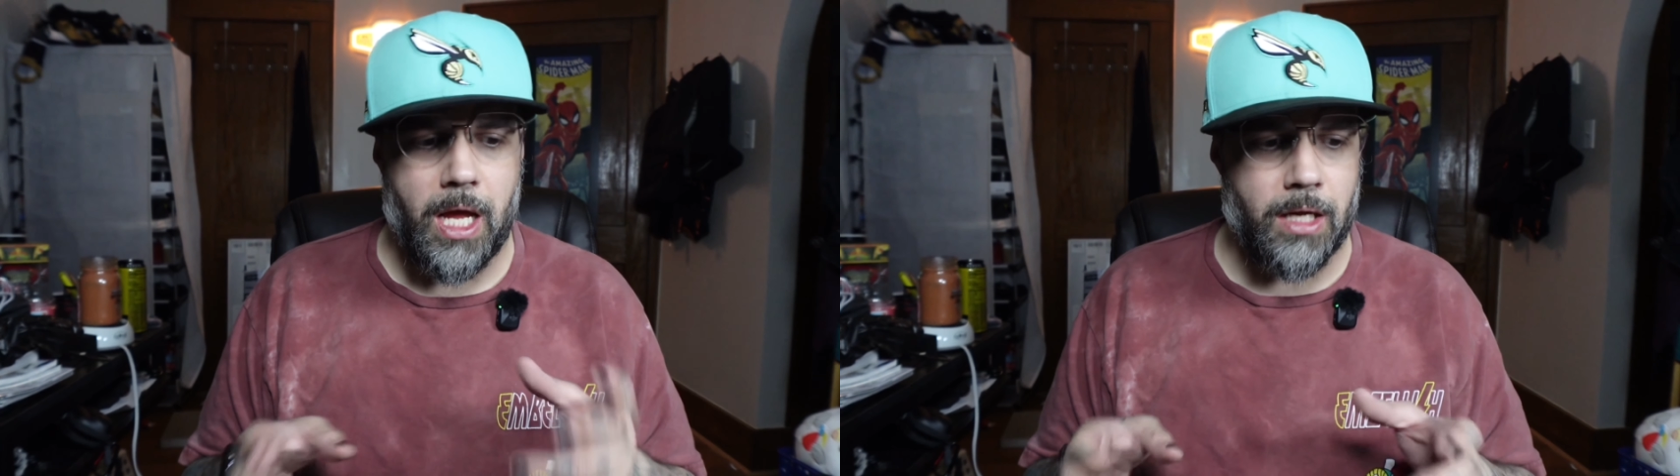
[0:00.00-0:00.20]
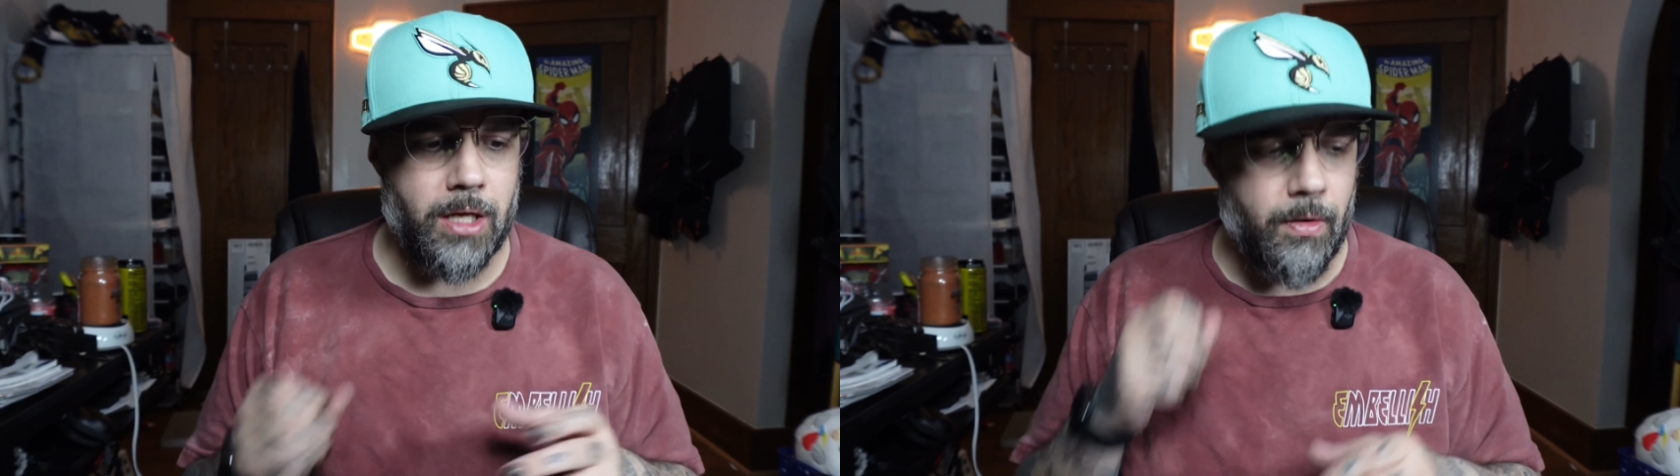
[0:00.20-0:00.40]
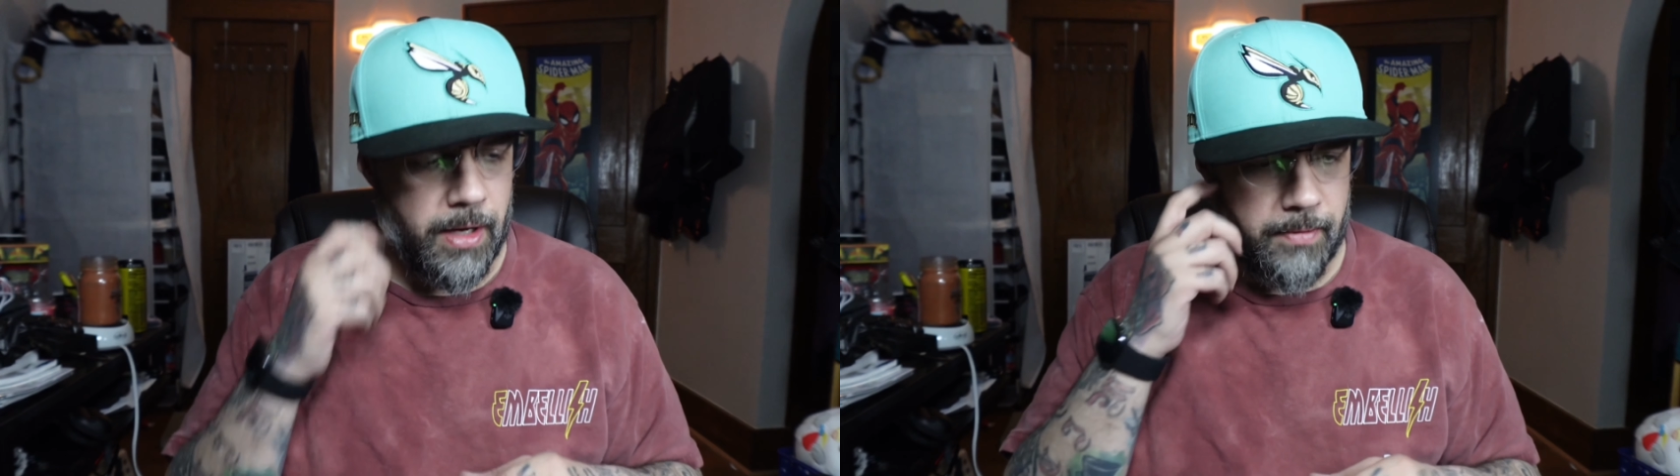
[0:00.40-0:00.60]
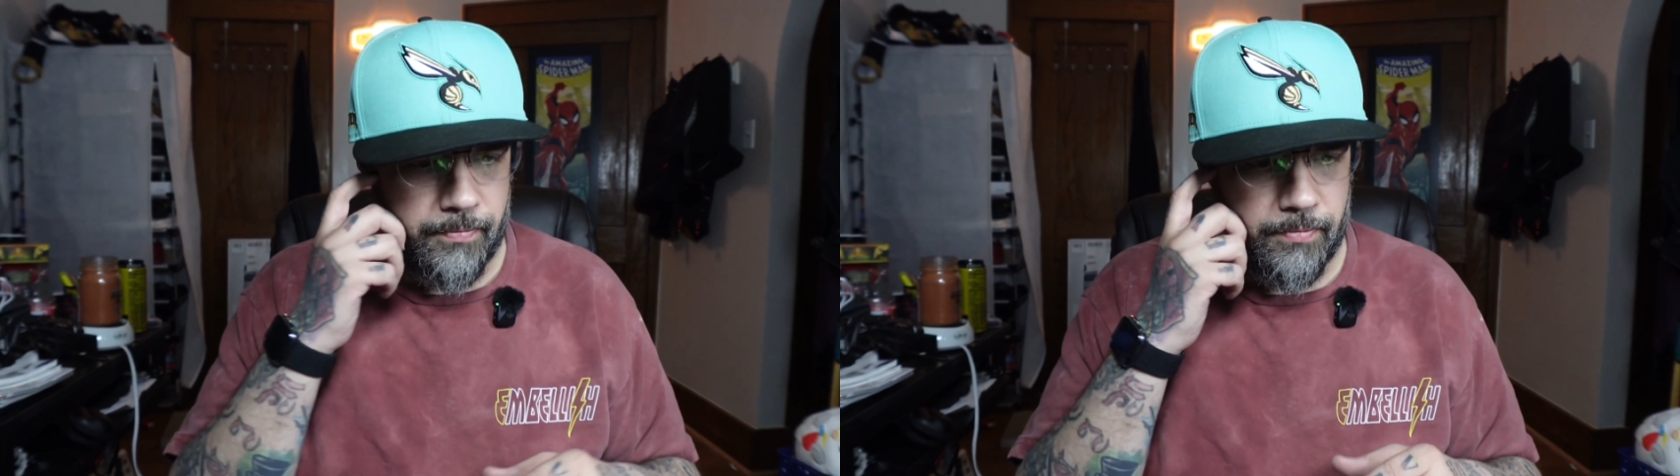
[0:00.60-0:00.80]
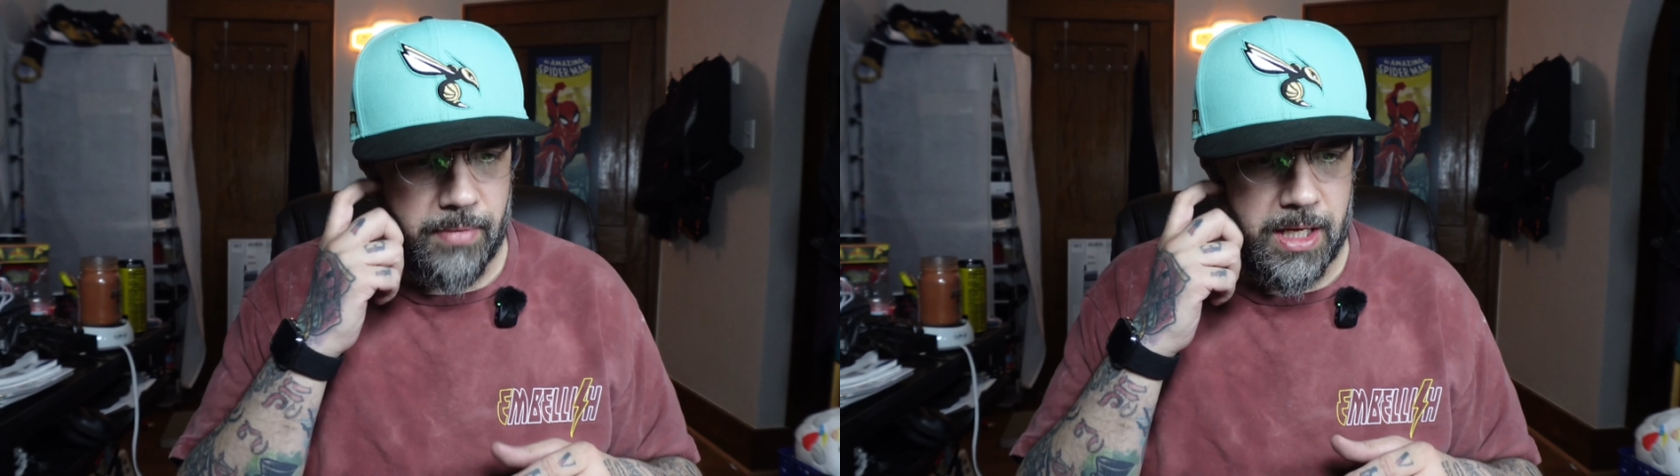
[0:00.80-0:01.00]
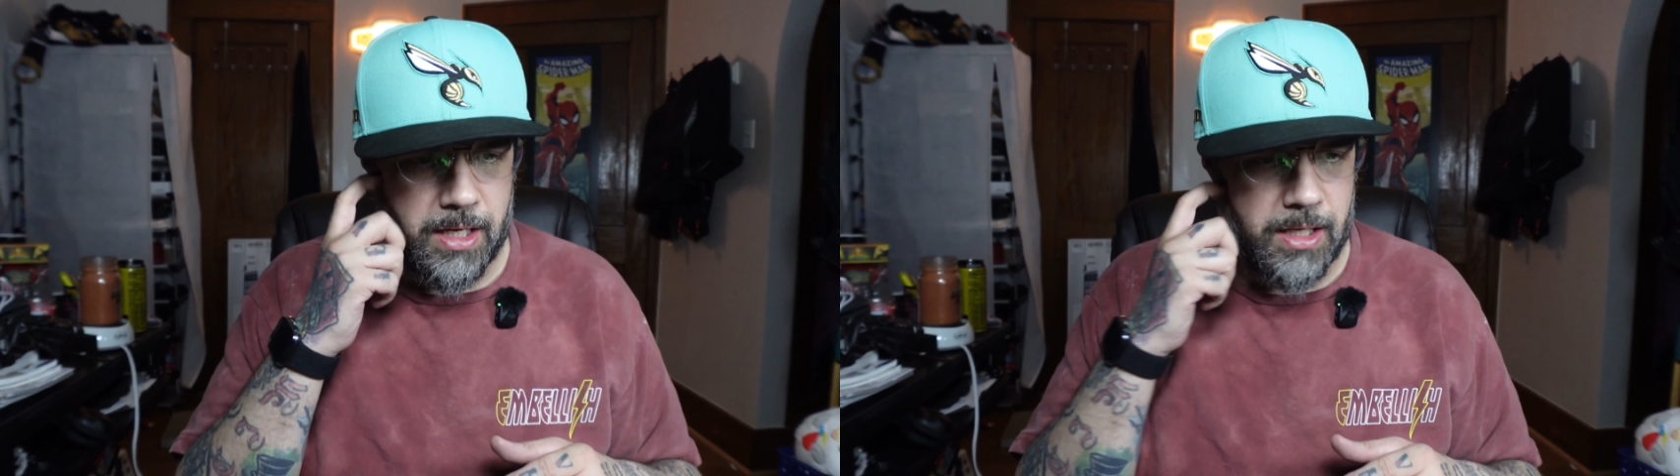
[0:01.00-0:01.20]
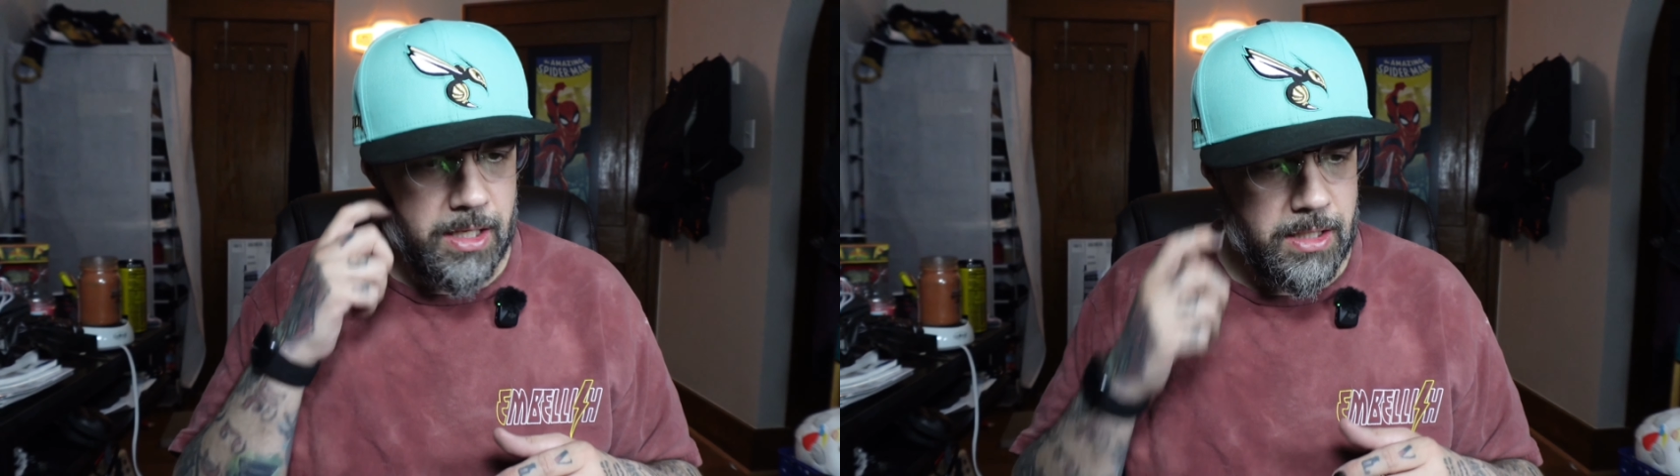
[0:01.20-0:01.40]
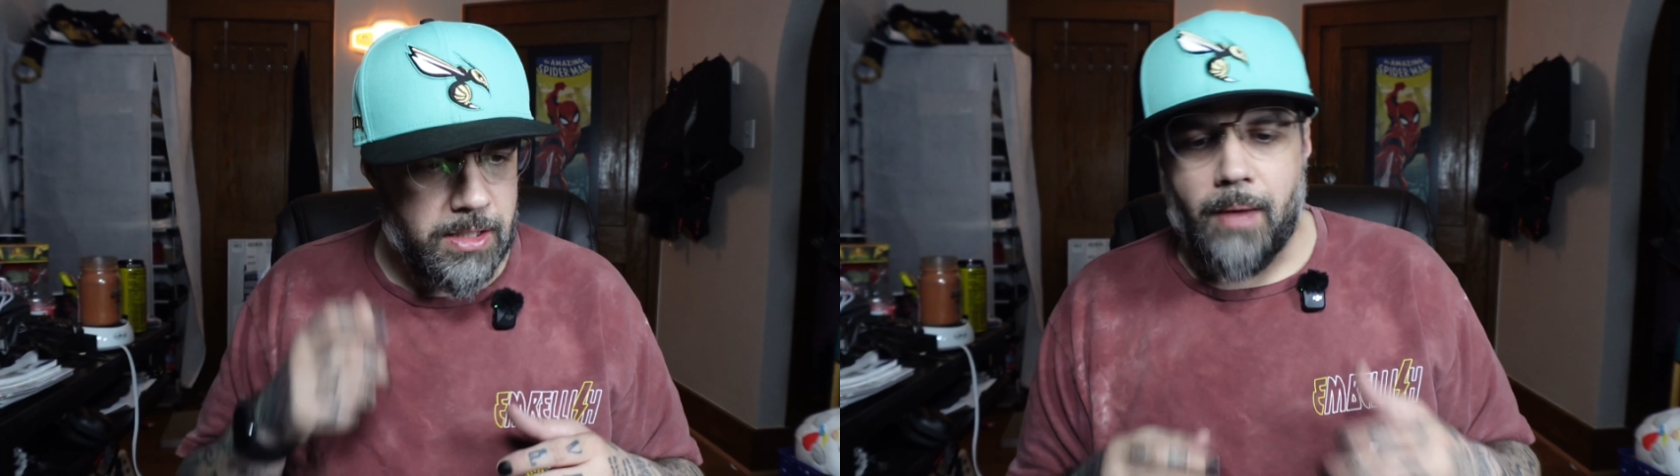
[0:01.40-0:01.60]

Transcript: and going, because